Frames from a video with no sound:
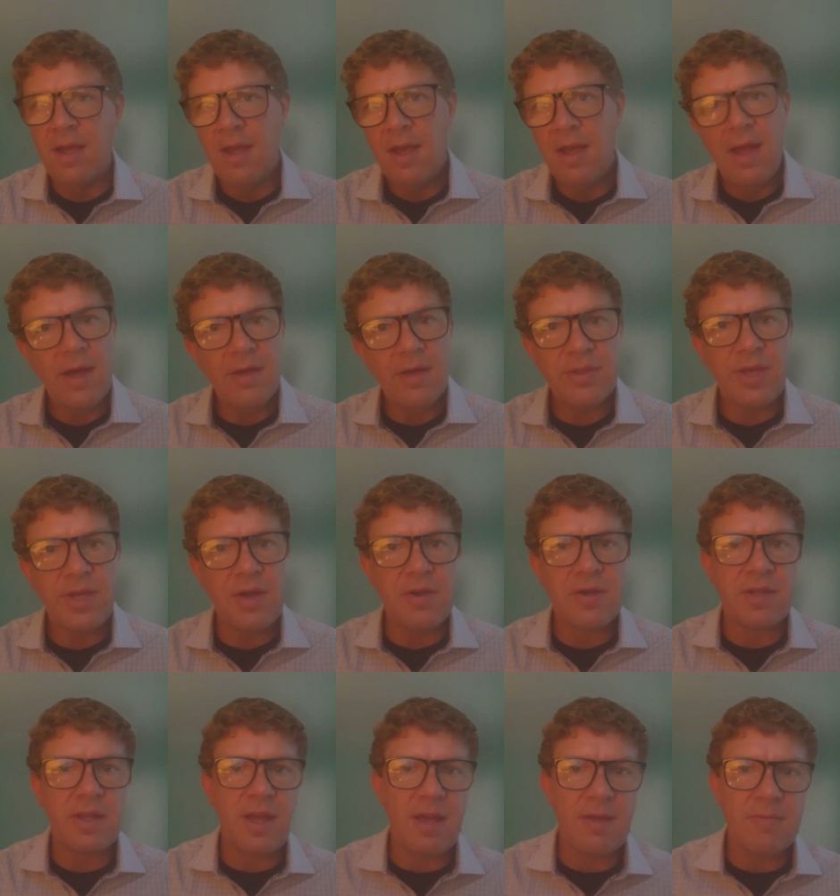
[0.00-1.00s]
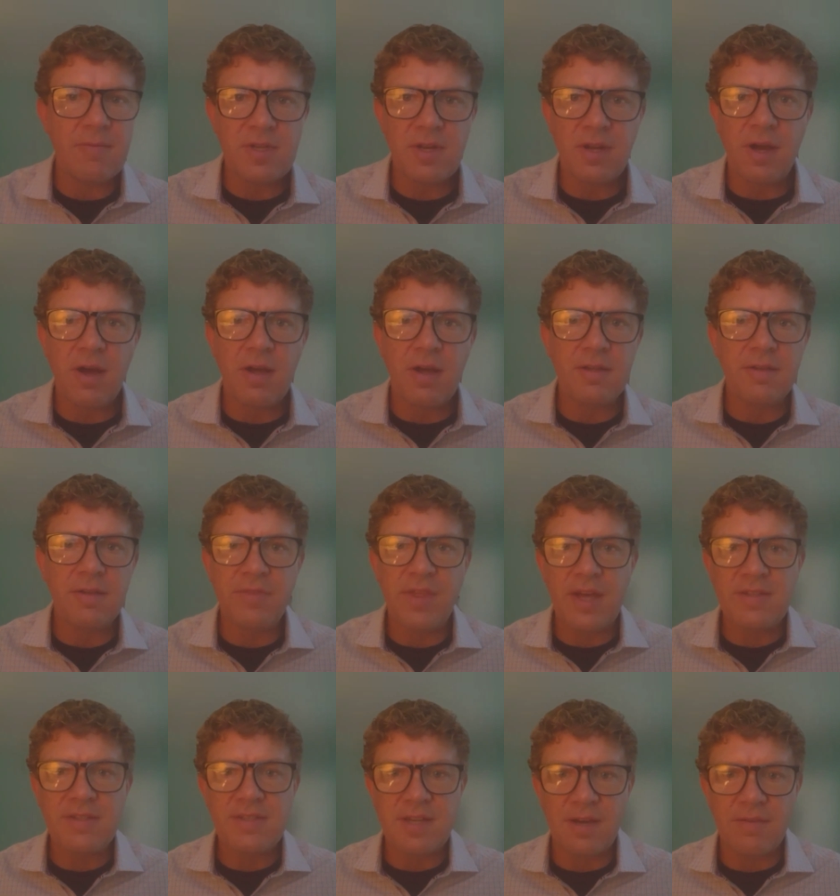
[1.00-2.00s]
healthcare claims and all of
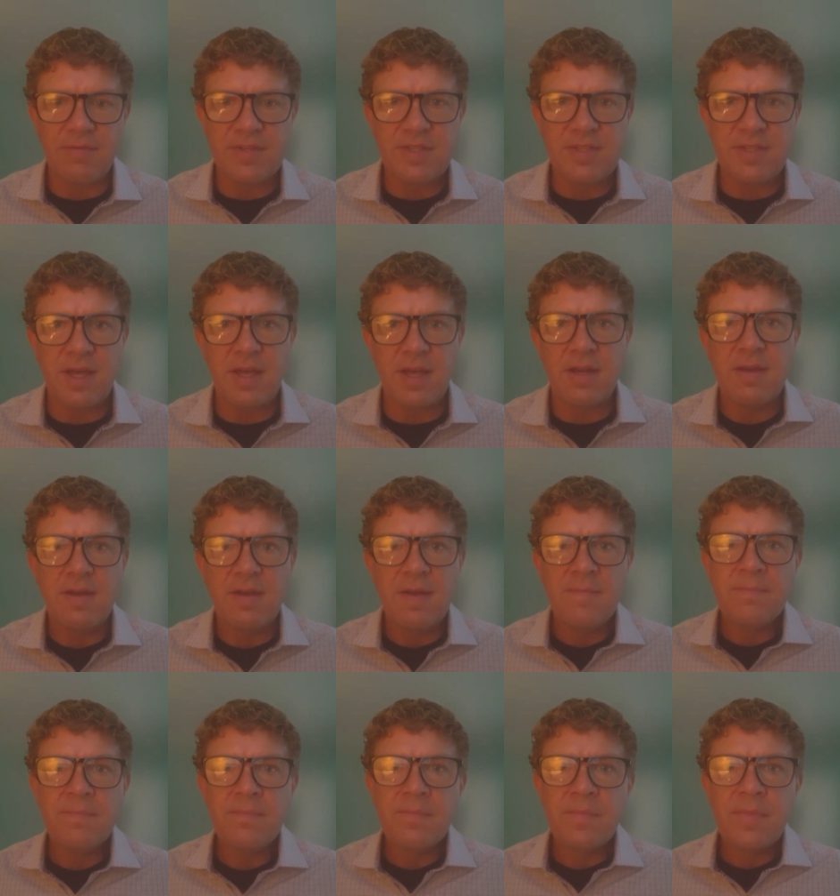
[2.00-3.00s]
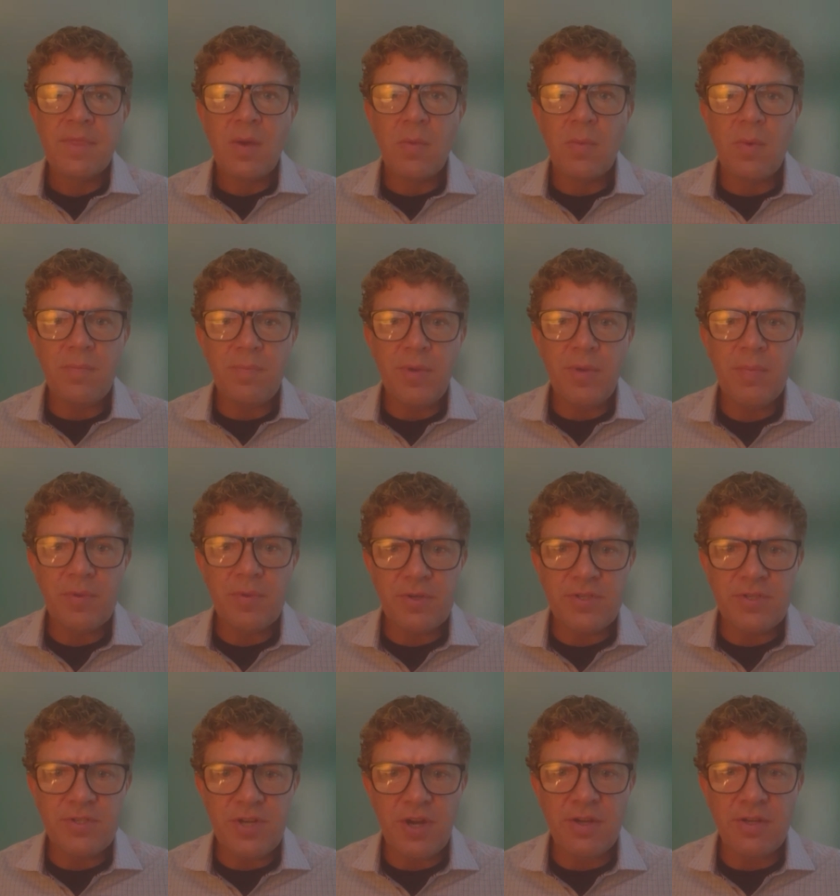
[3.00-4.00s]
that stuff, is that when people are
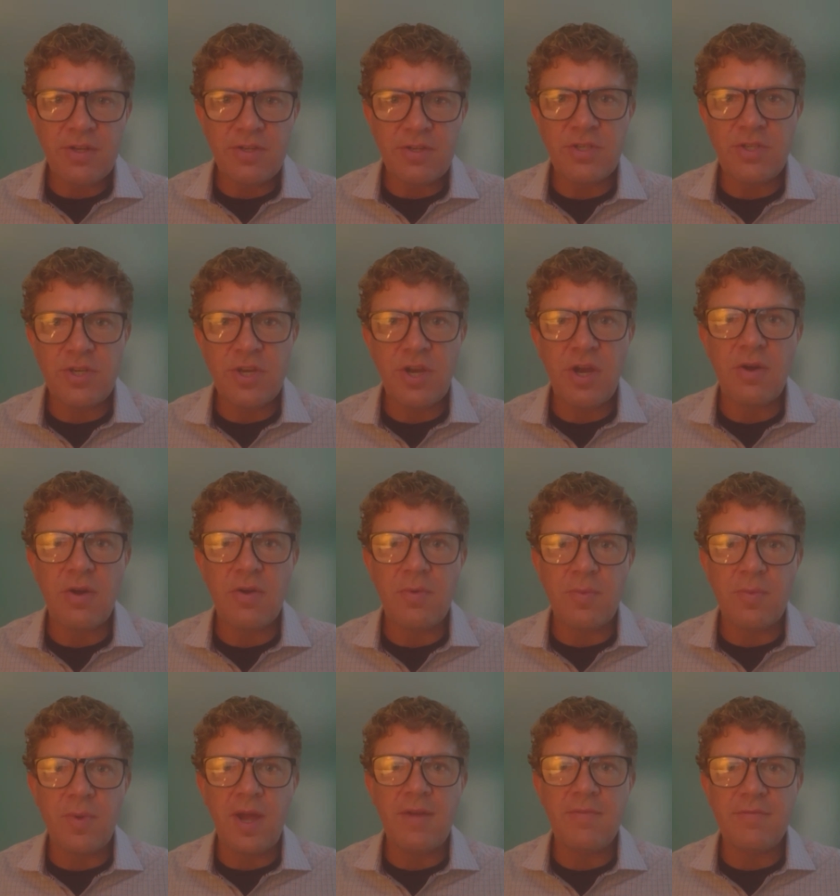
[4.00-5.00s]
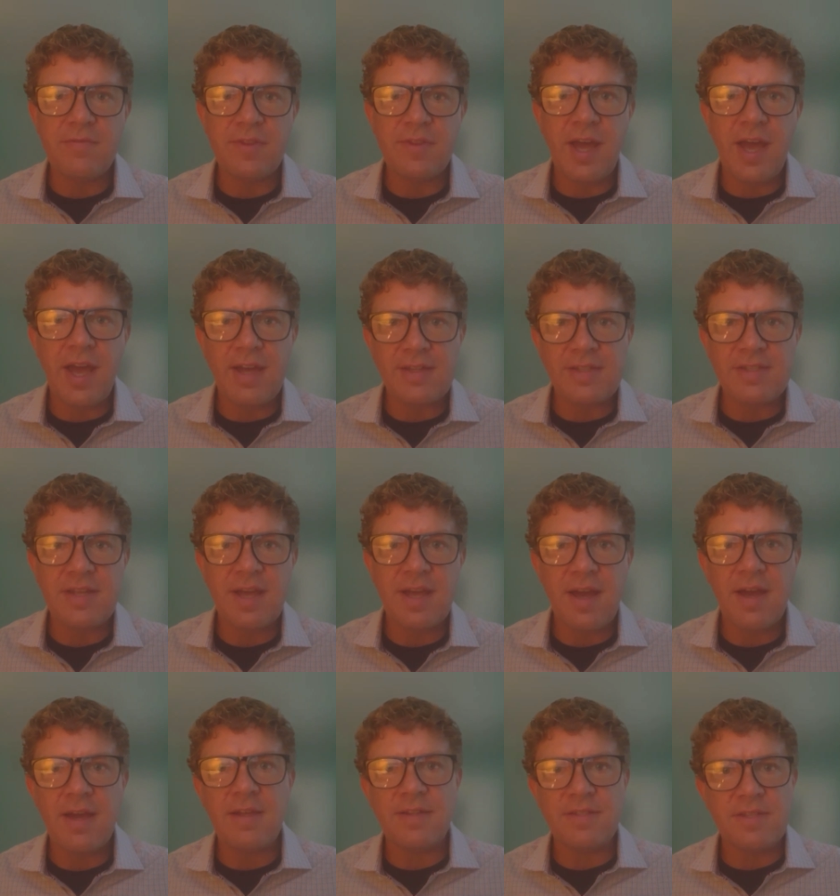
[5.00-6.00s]
starting to show red flag
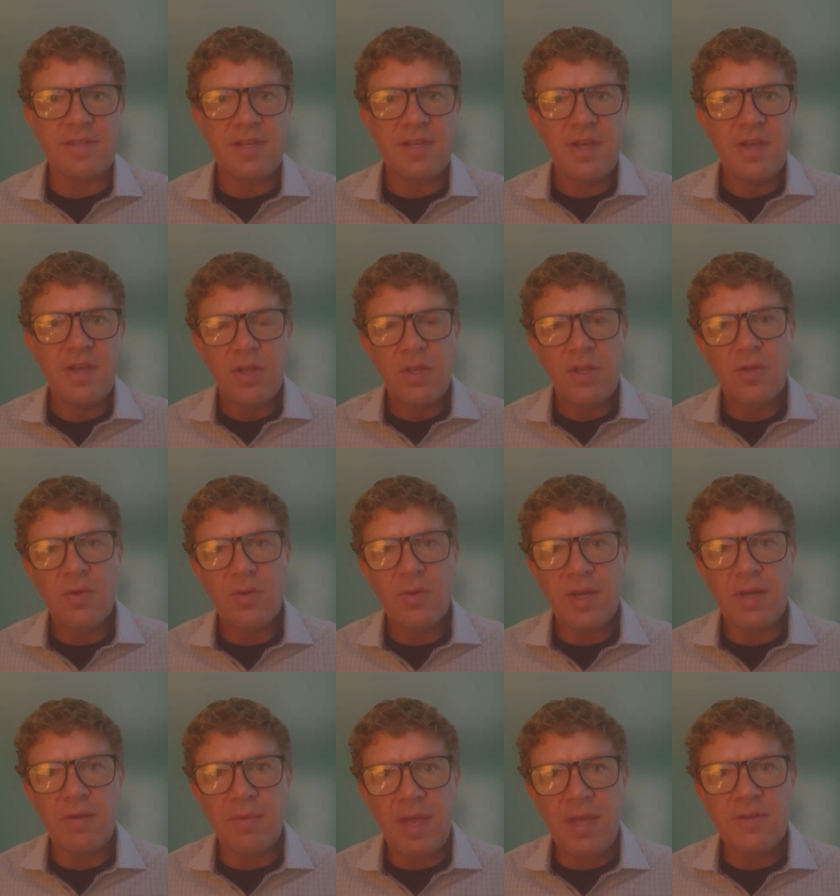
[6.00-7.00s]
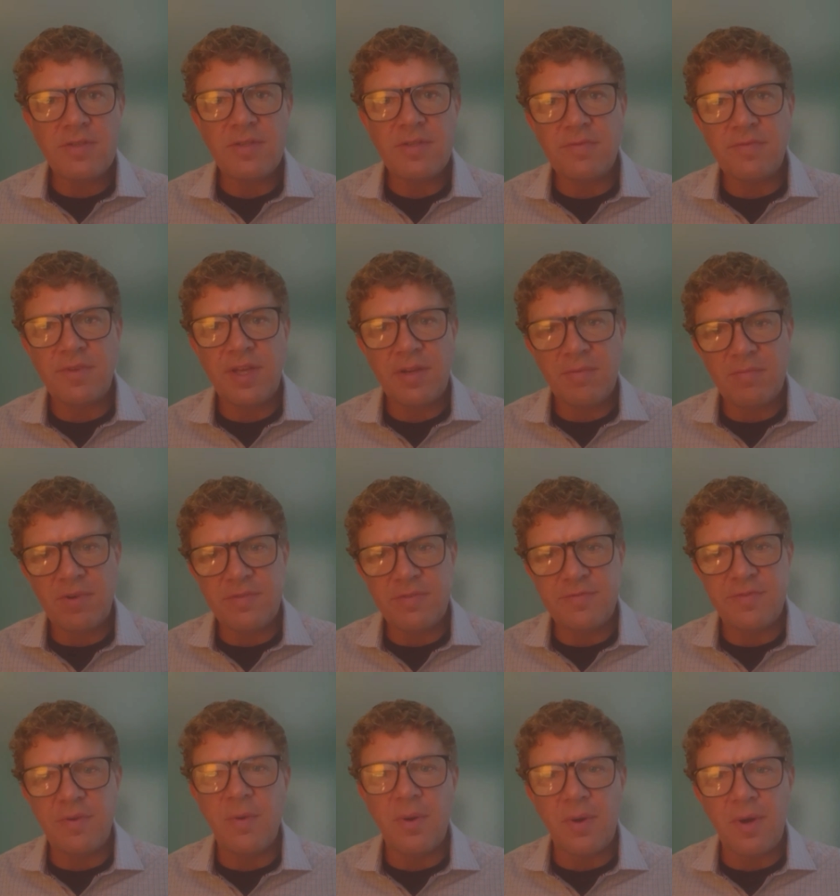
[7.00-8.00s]
signs, you can intervene
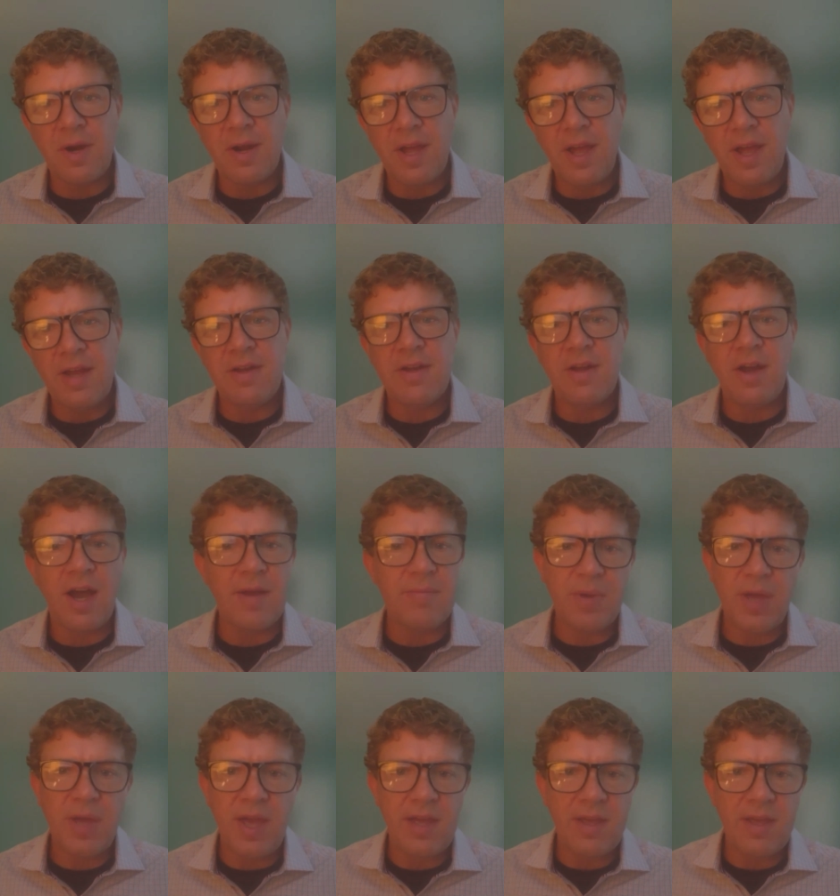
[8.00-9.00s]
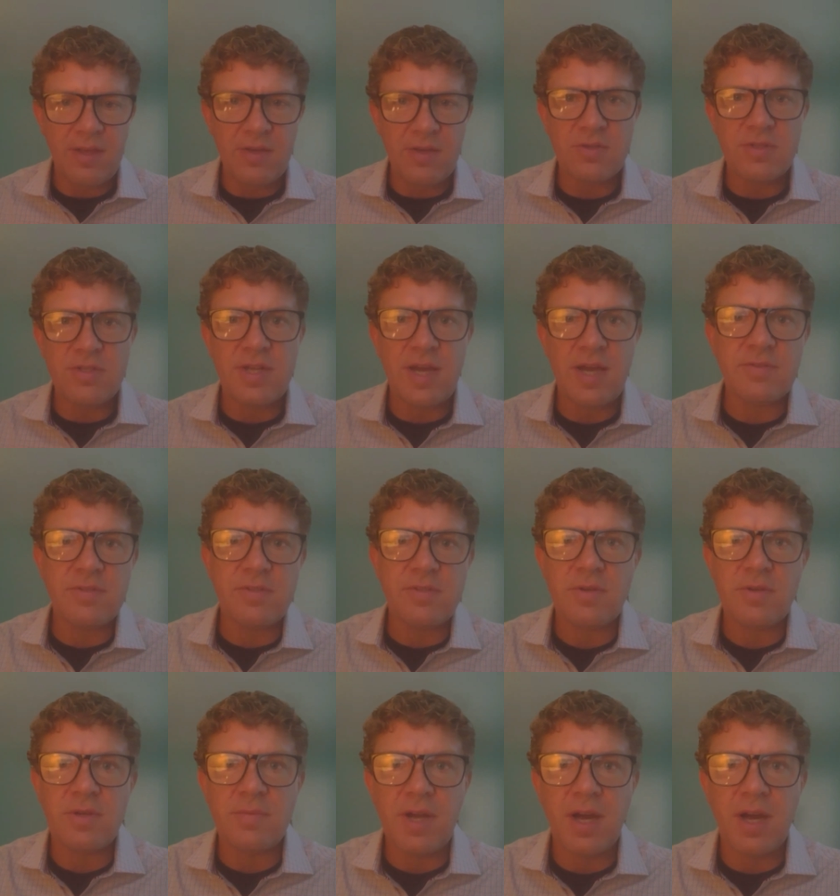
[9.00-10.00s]
before and not pay huge
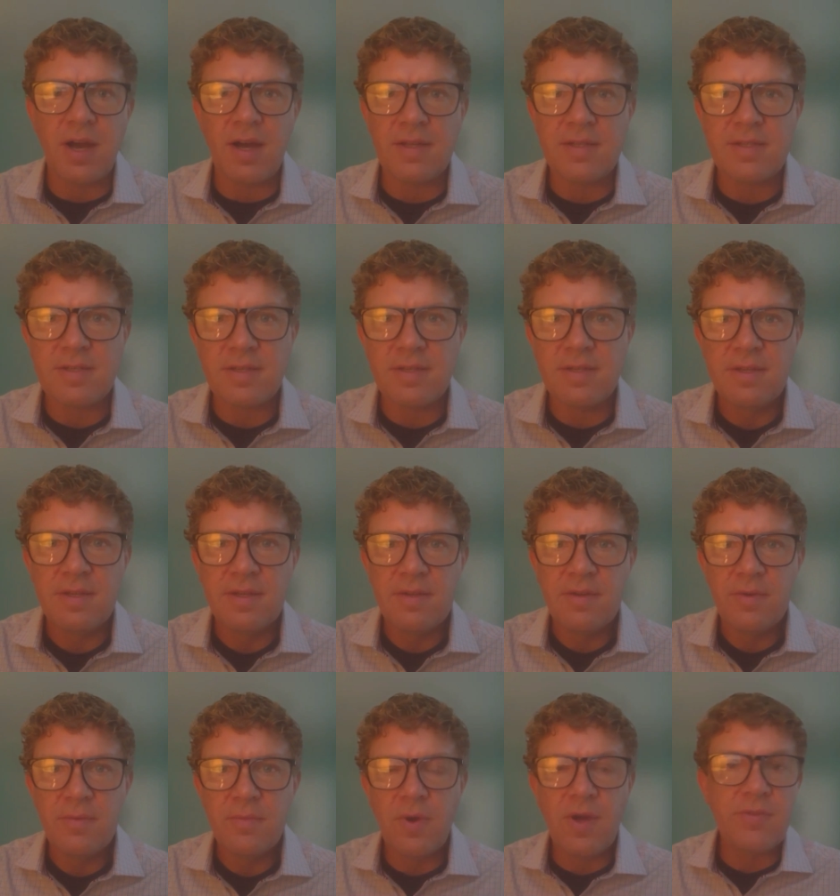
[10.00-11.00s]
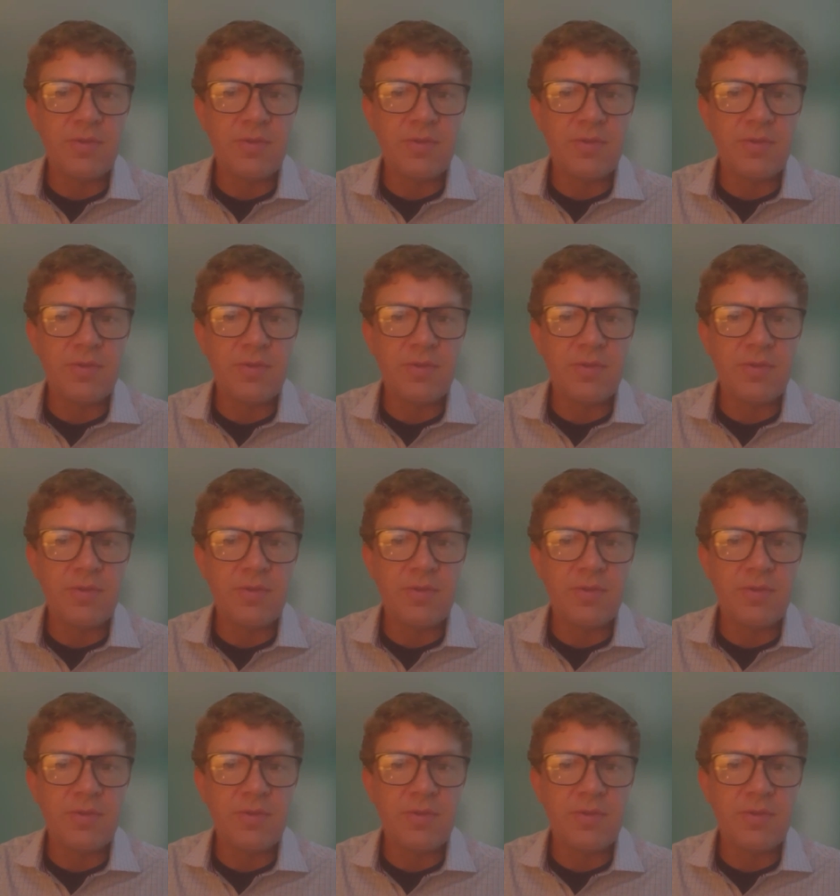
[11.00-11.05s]
downstream cost. Whether